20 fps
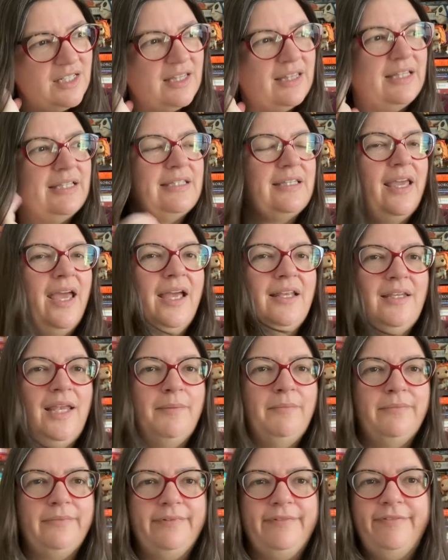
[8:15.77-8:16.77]
this guy
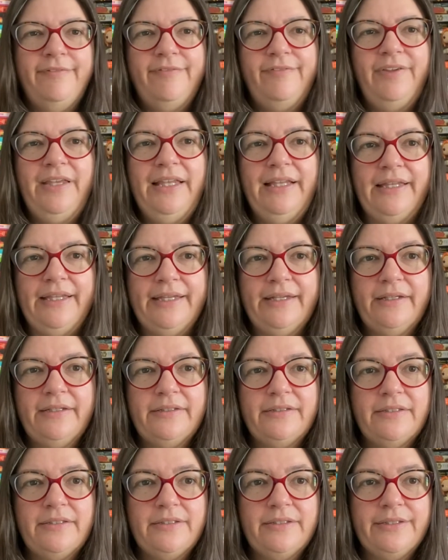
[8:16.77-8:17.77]
named
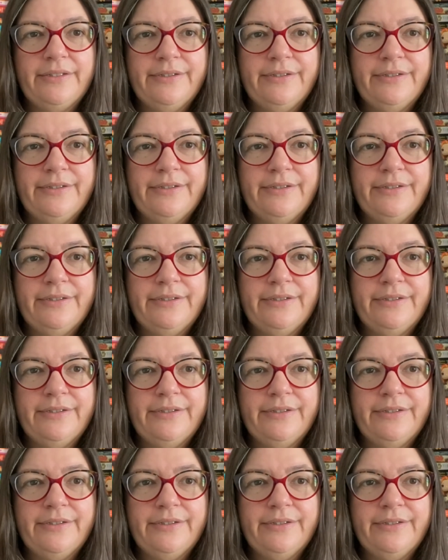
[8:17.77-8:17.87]
Felix.